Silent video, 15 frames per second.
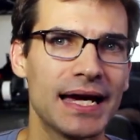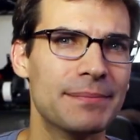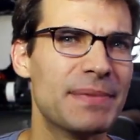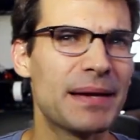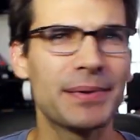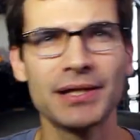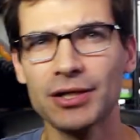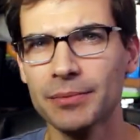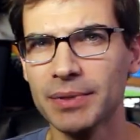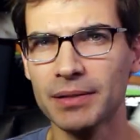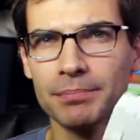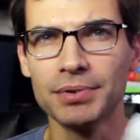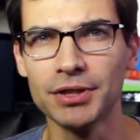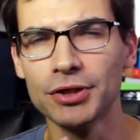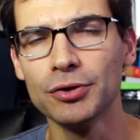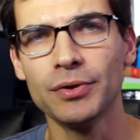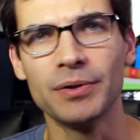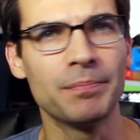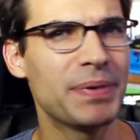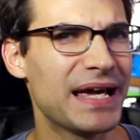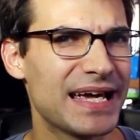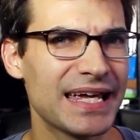maybe a little bit of blue
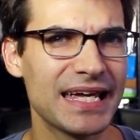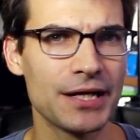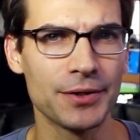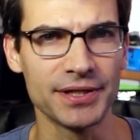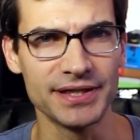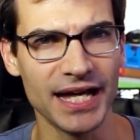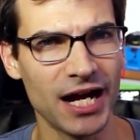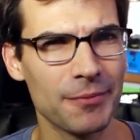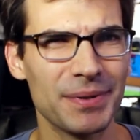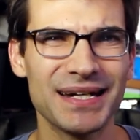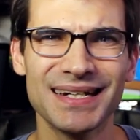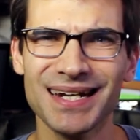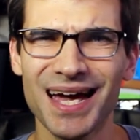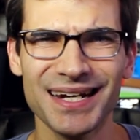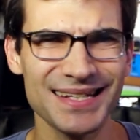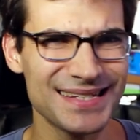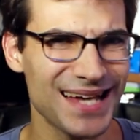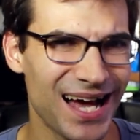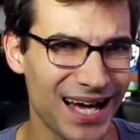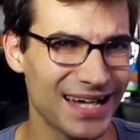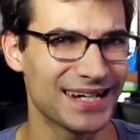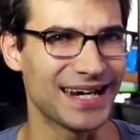and pink here and there, but not a
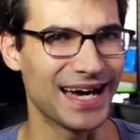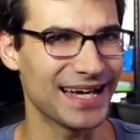ton.